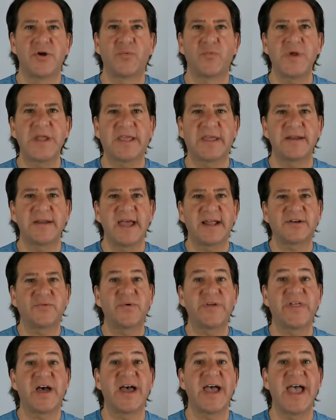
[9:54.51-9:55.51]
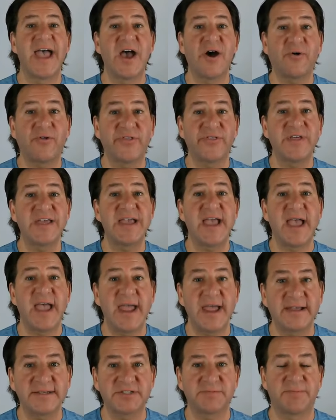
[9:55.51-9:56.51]
Reconnect with a healthy
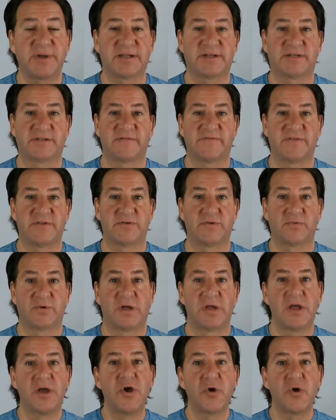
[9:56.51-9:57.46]
aspect of you.